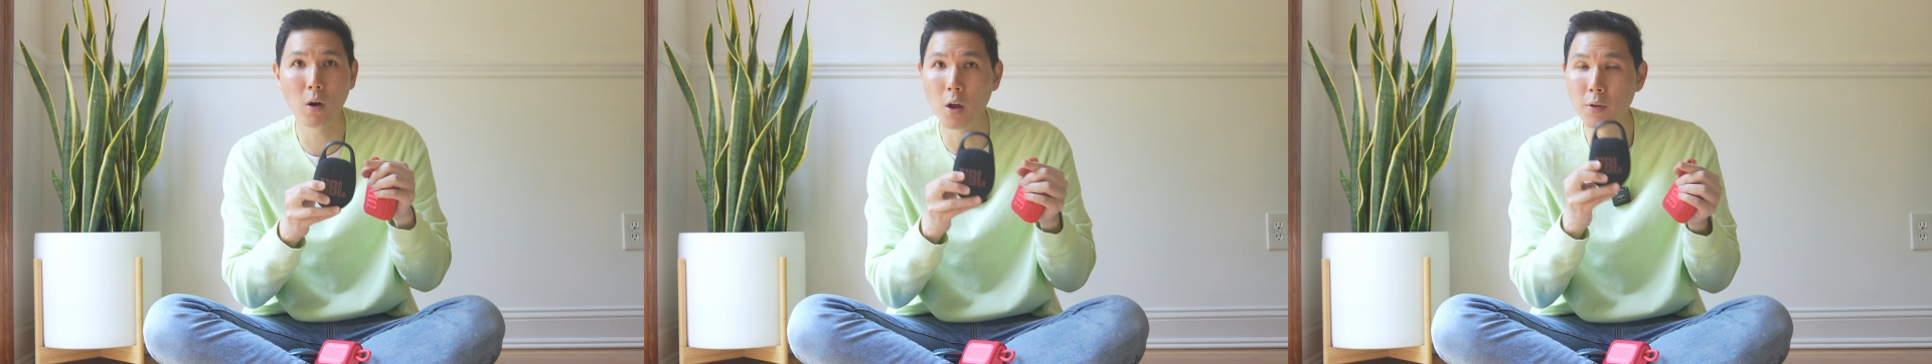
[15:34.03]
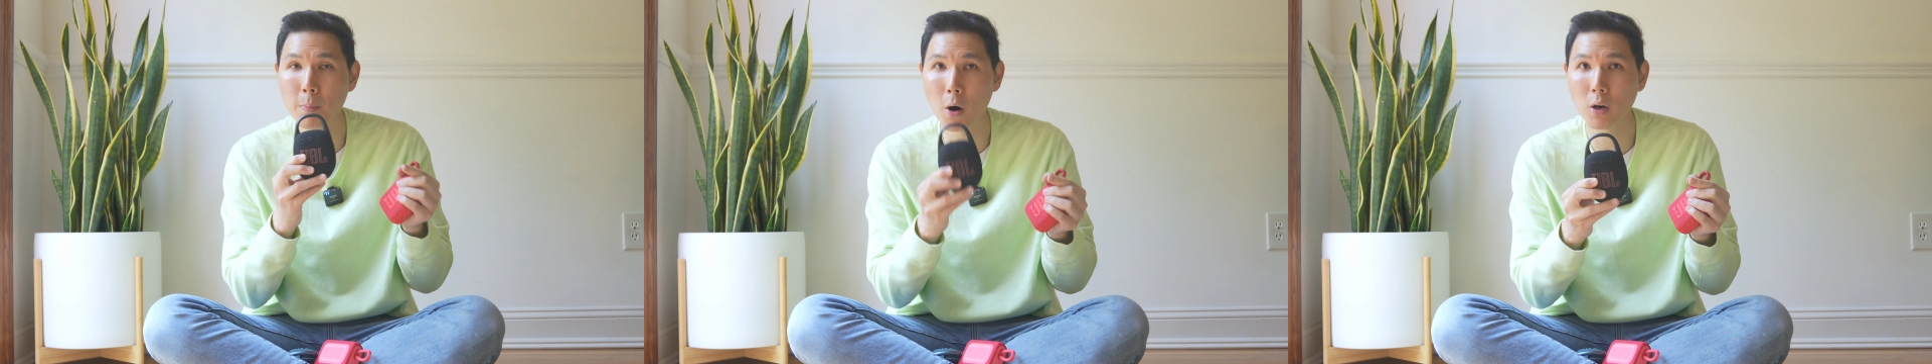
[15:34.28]

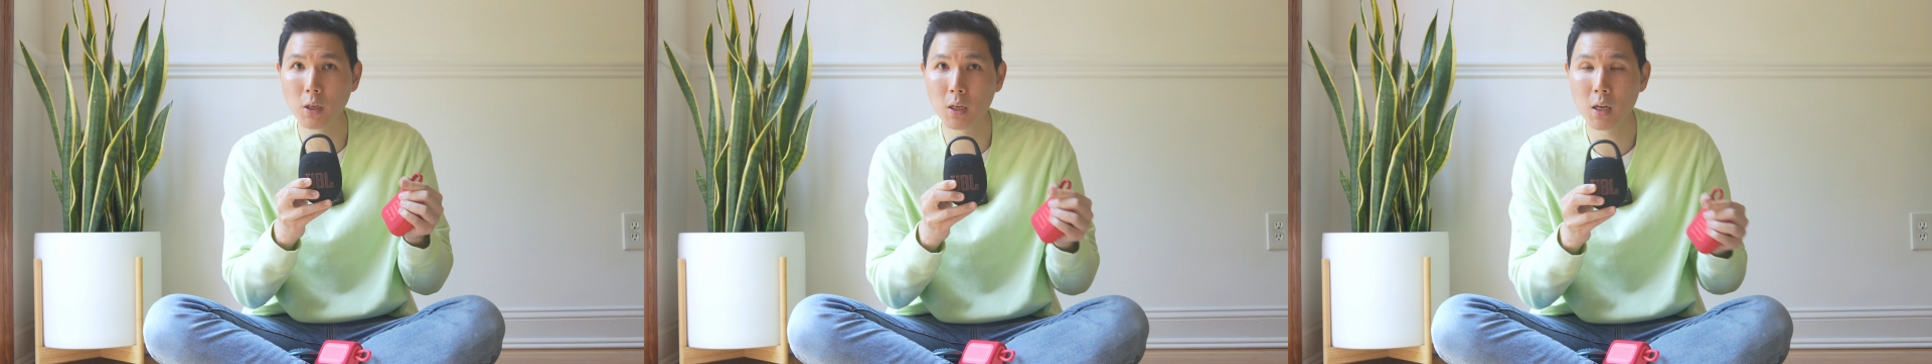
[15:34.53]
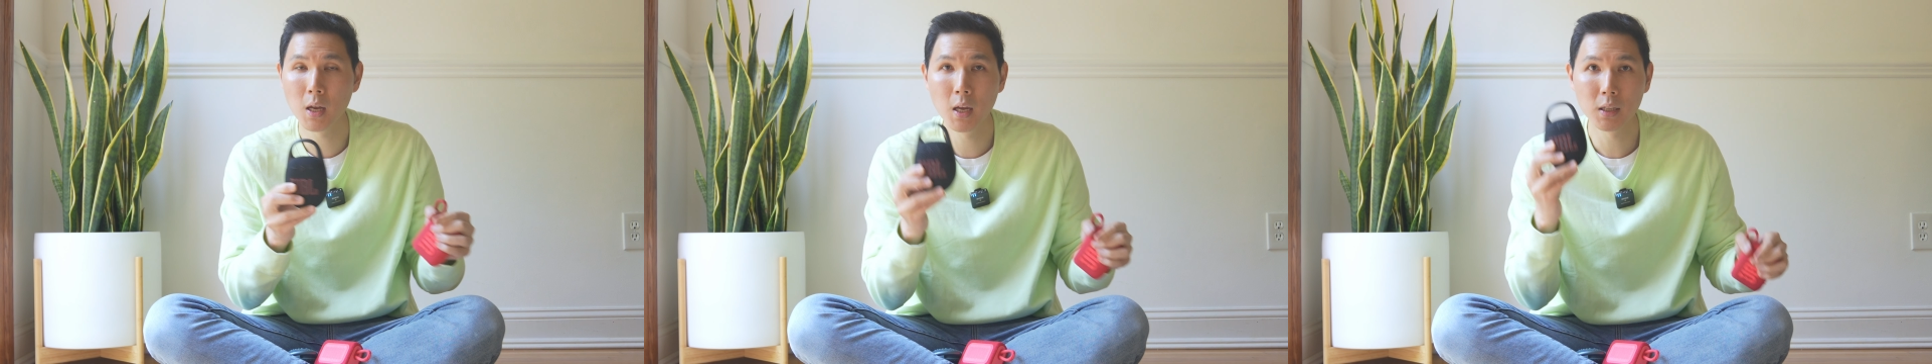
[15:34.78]
on the
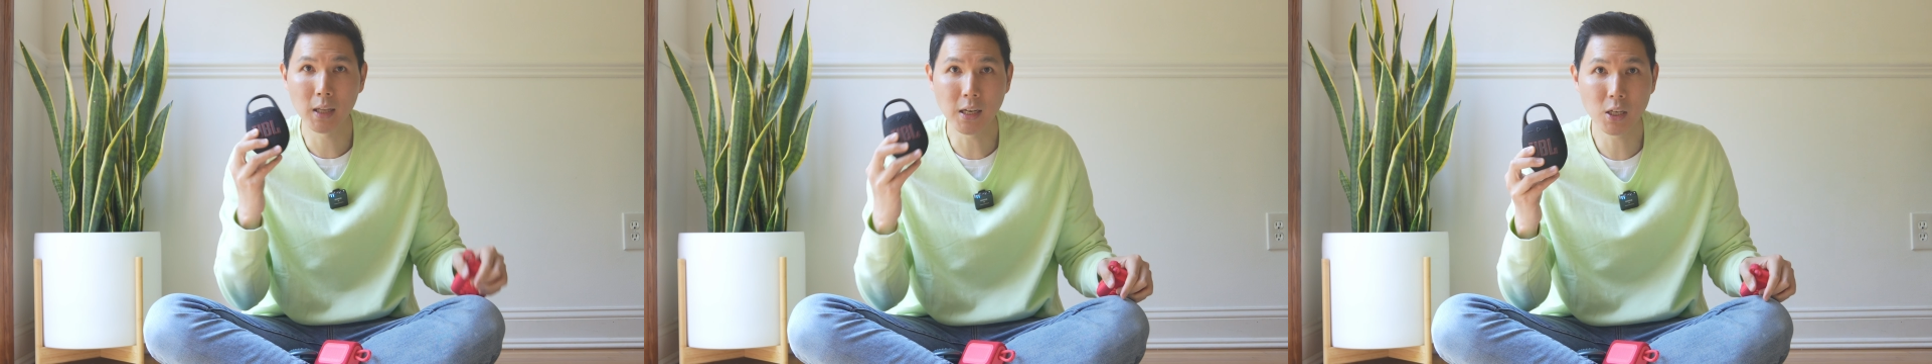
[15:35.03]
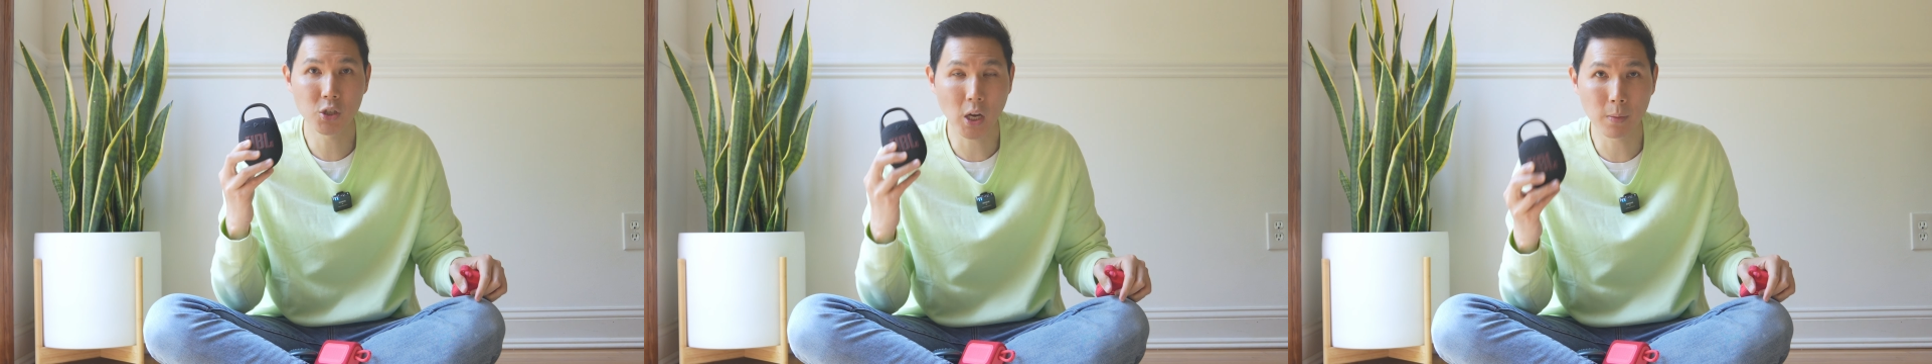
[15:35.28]
market
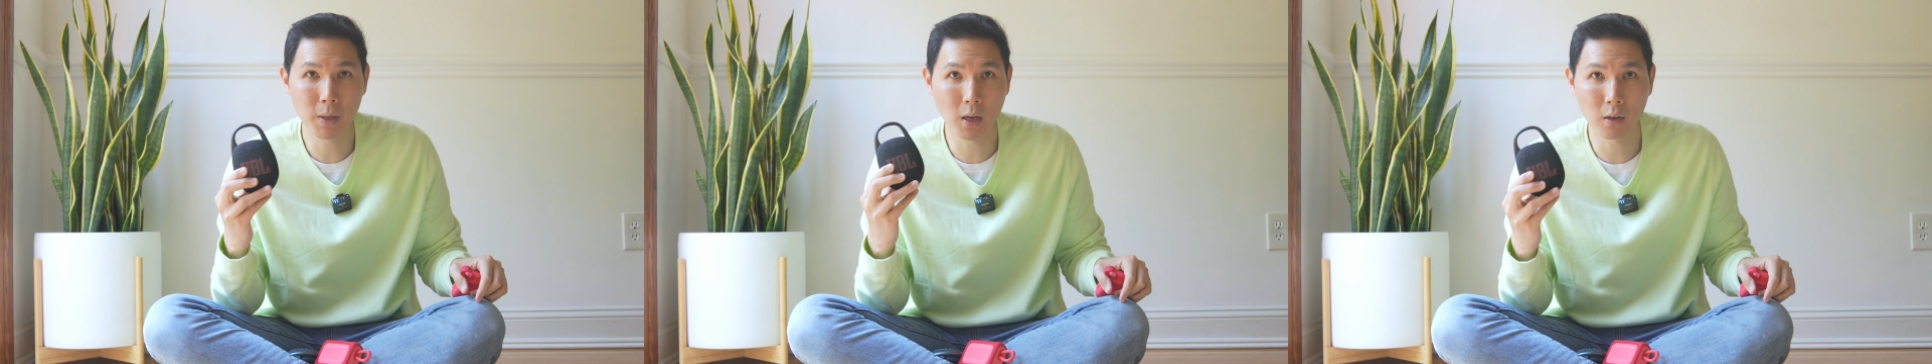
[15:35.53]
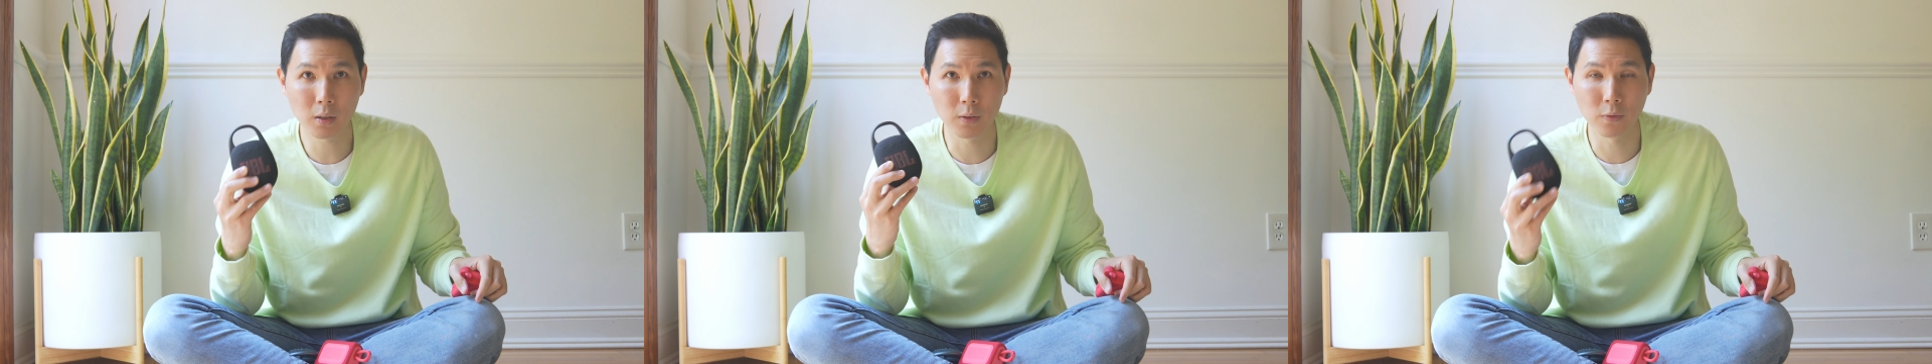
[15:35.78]
than the
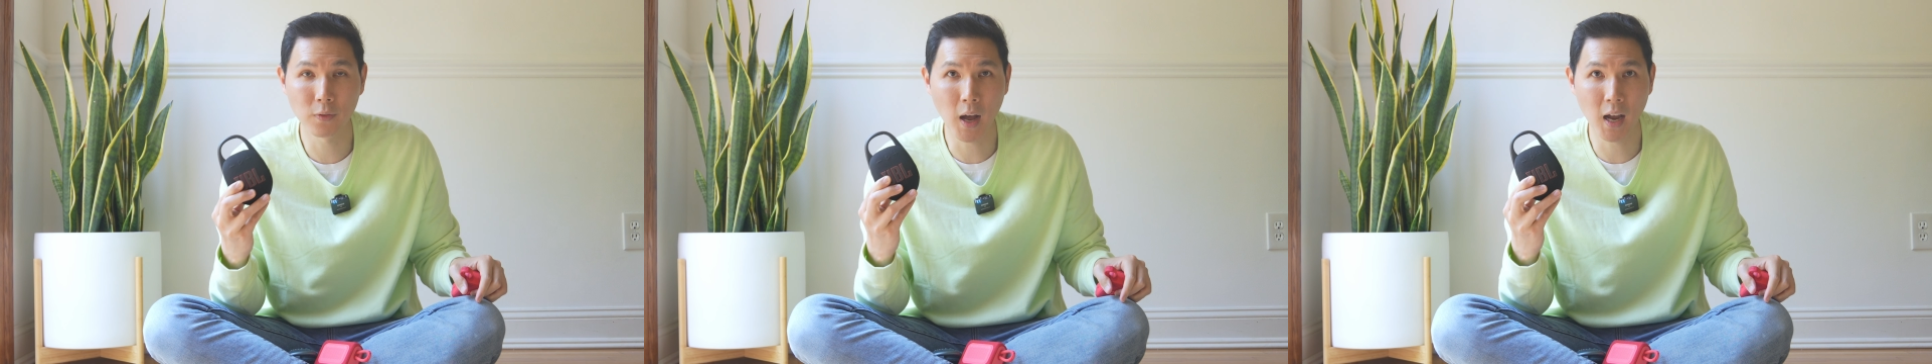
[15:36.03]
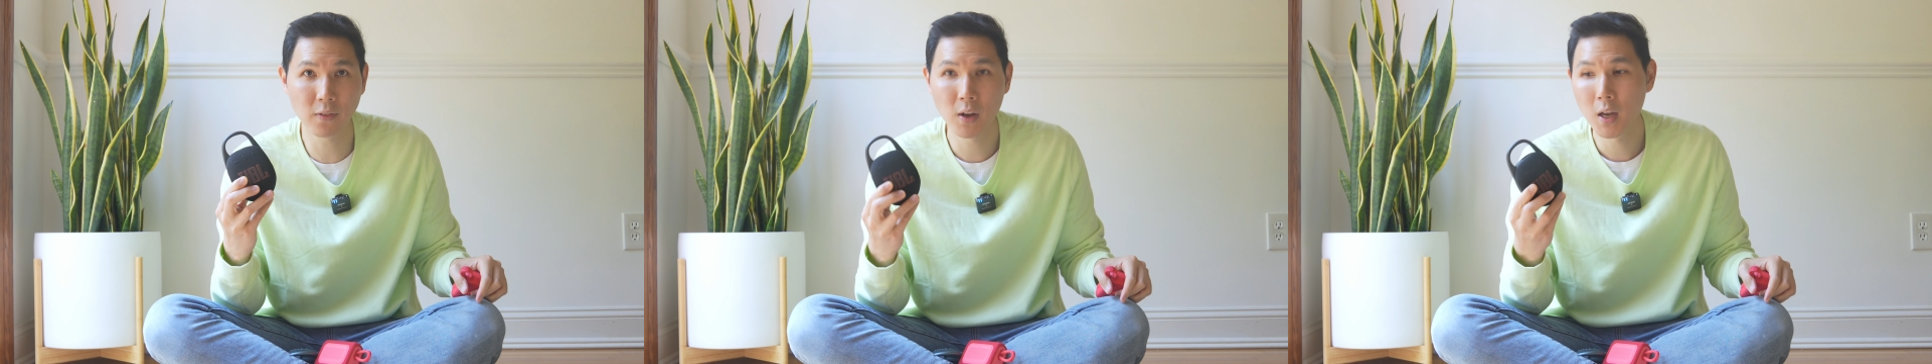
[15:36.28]
JBL Clip
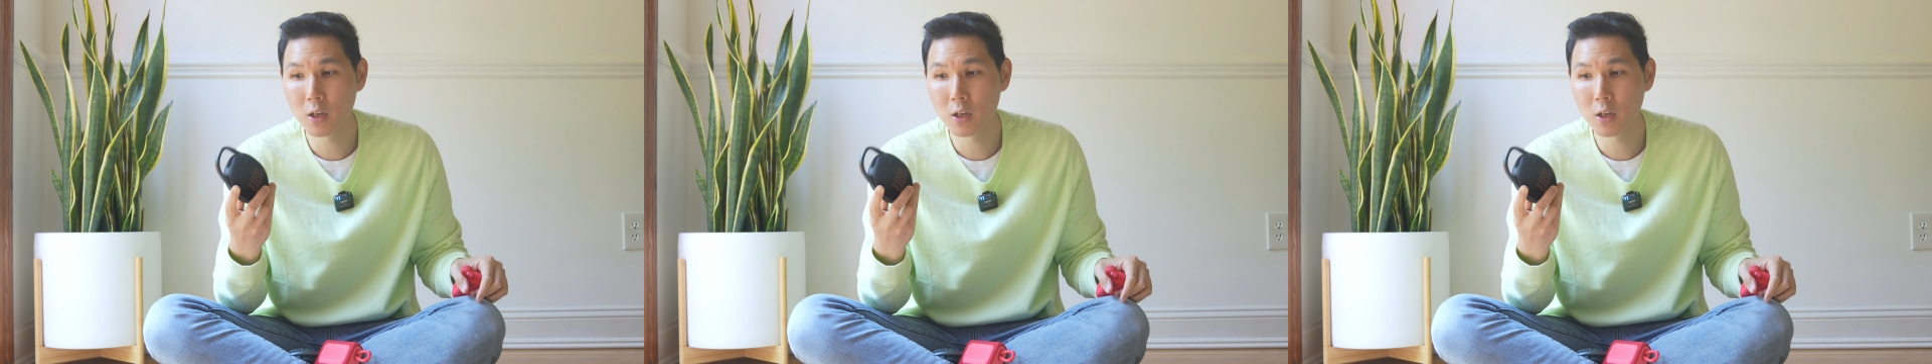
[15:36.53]
5,